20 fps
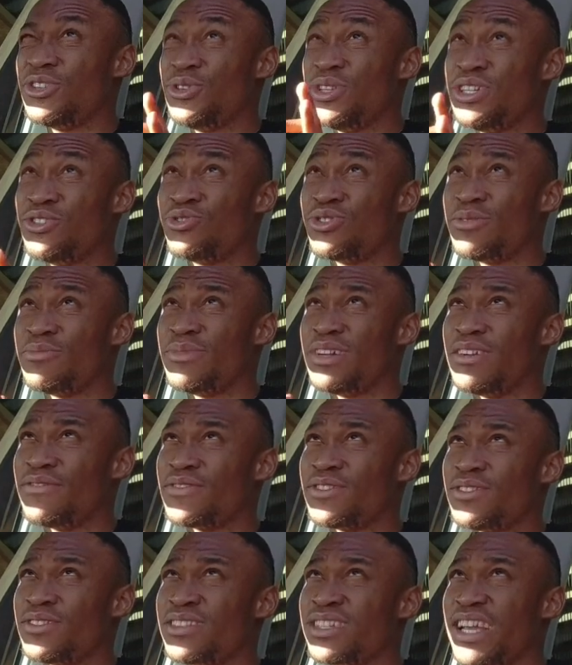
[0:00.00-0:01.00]
3 trim
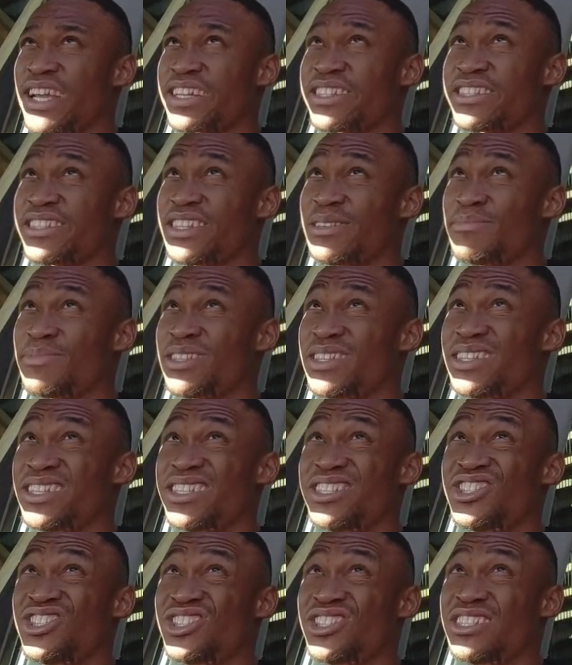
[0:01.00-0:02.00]
levels except
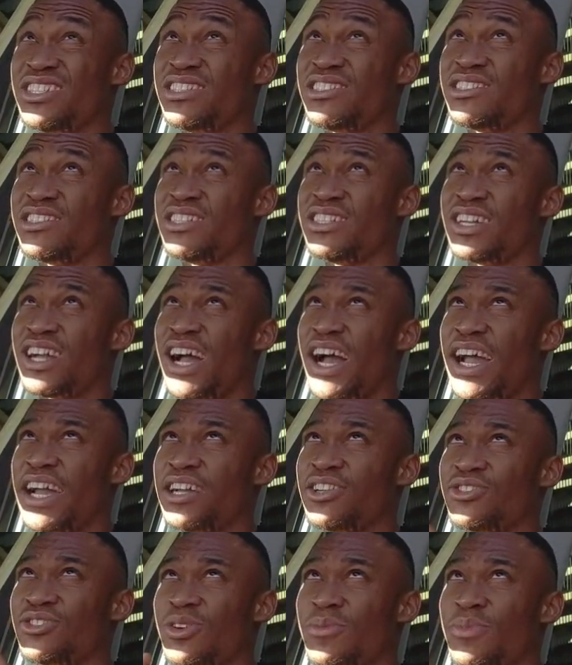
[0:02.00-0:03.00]
the
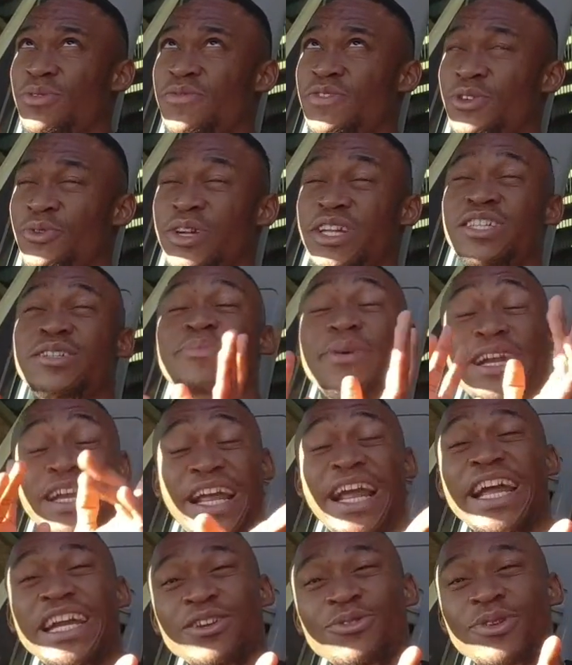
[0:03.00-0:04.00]
GTI top of the range,
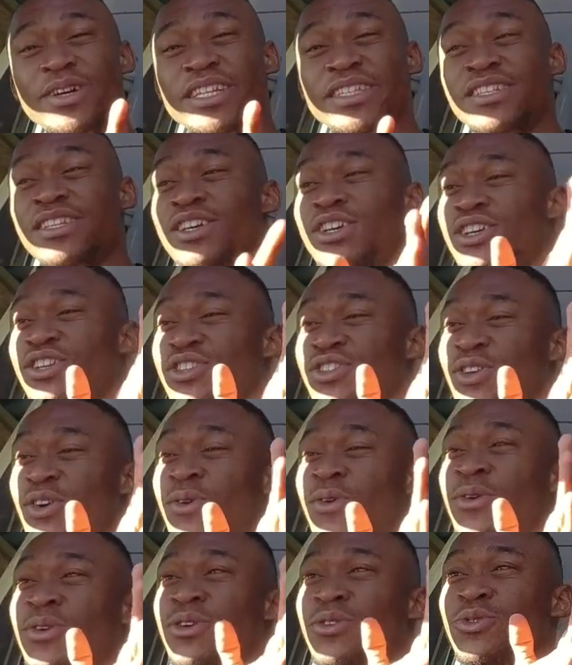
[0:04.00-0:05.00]
but anyways,
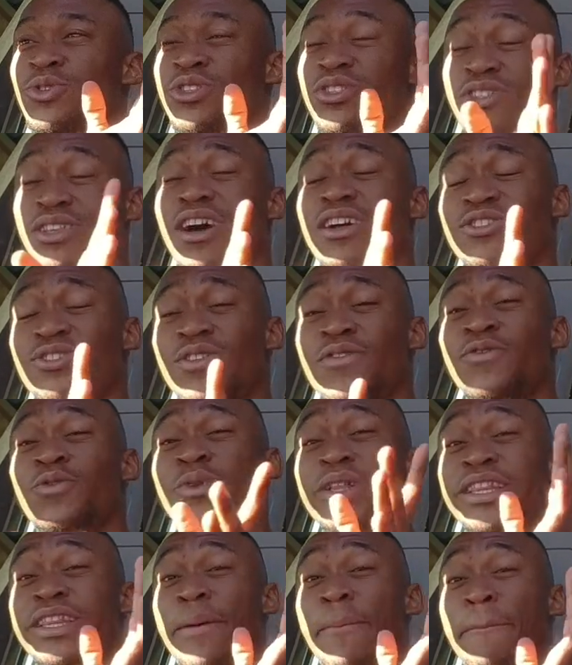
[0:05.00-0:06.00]
so we start off
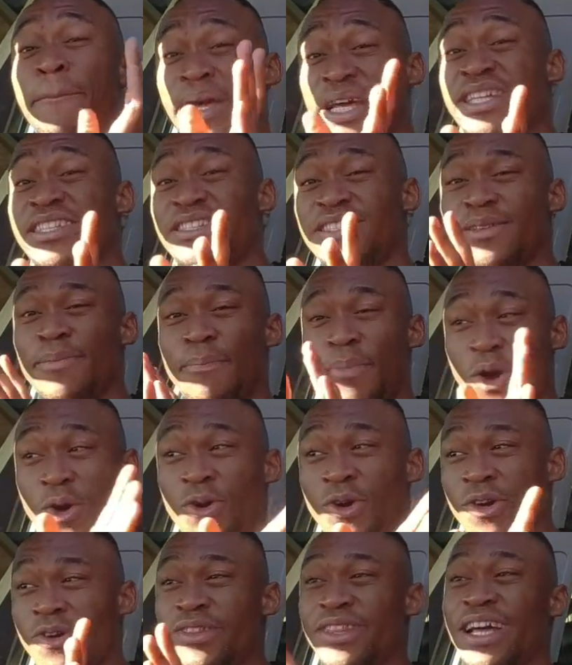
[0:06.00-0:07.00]
with the base
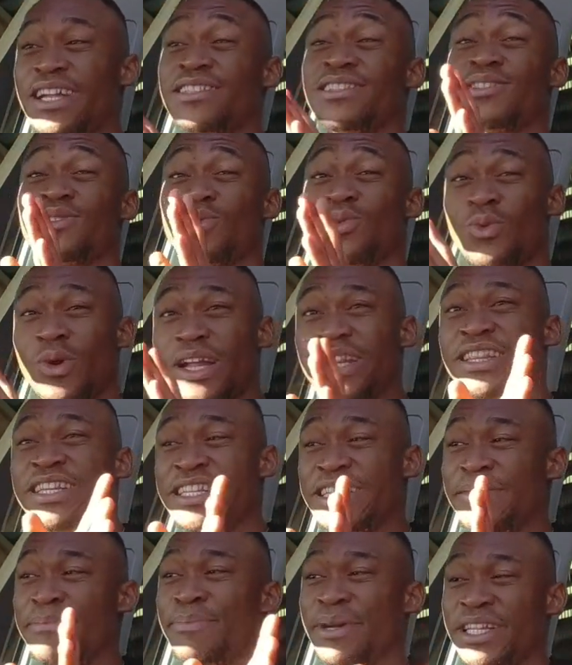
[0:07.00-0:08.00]
Polo. That's what
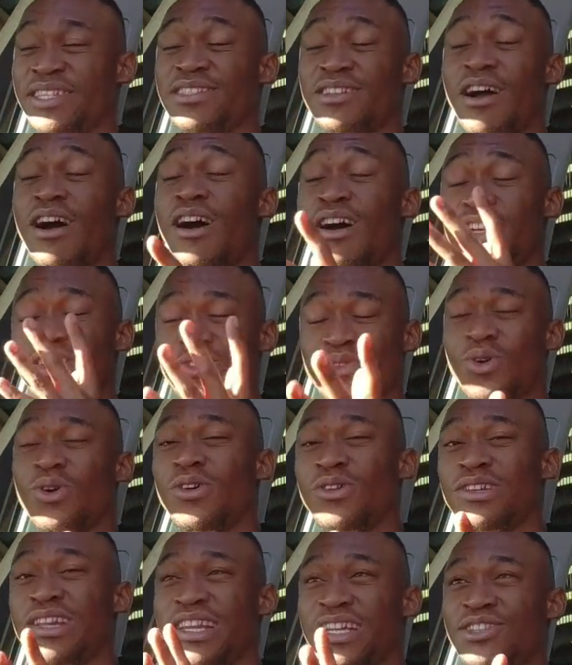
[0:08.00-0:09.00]
the base car is
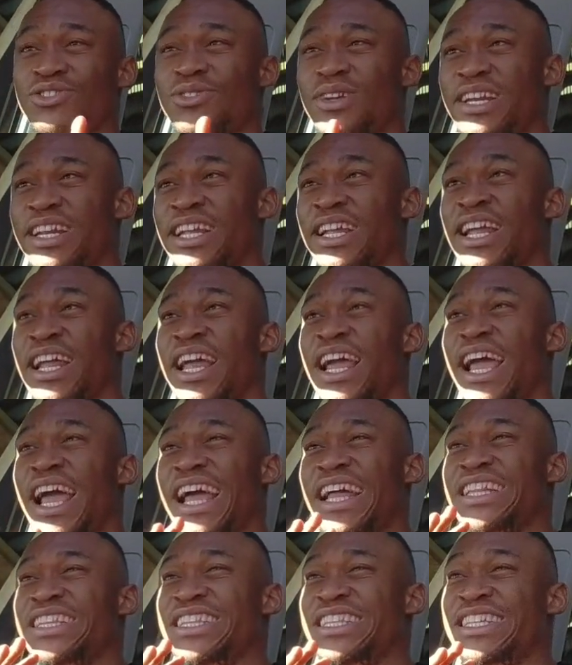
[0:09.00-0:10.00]
called literally,
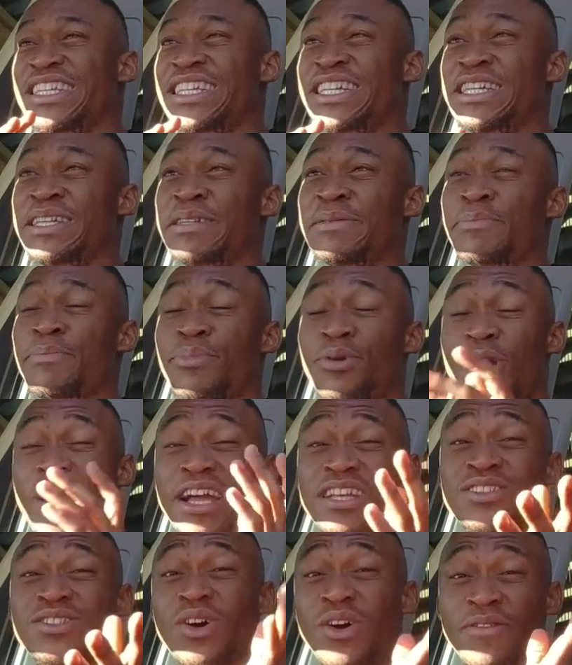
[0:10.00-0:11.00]
and the
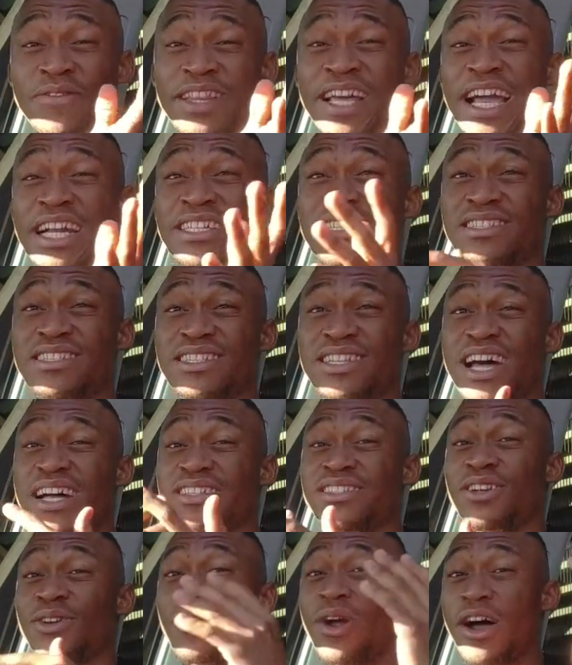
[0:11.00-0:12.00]
price of that
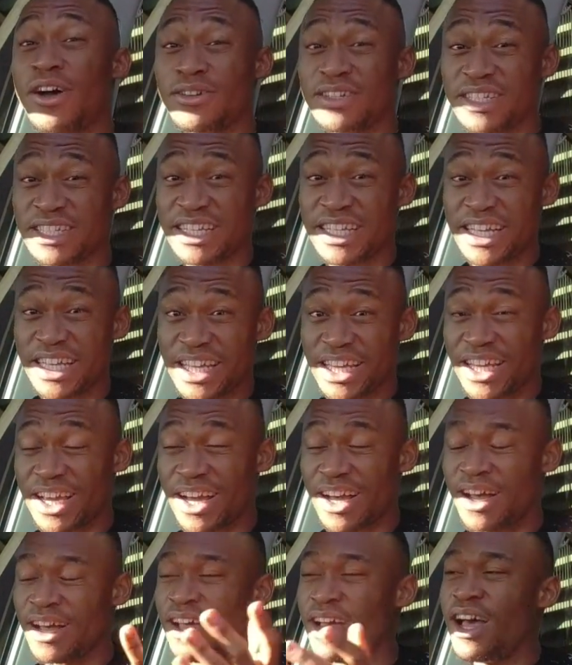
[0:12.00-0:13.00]
starts around
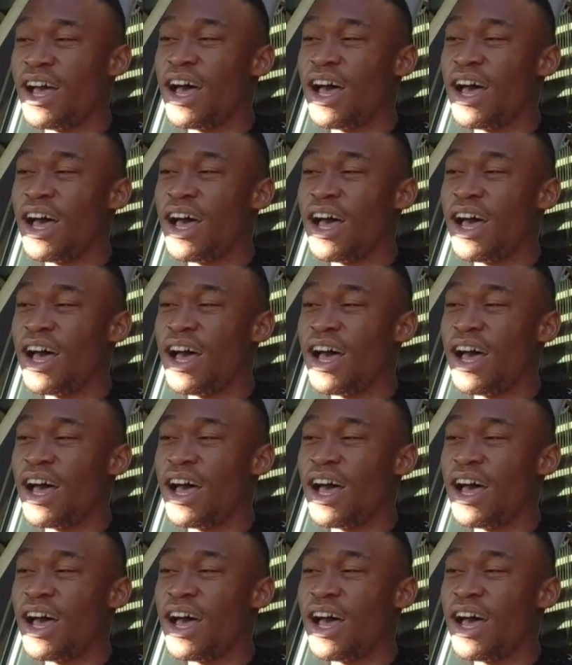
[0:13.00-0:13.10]
here.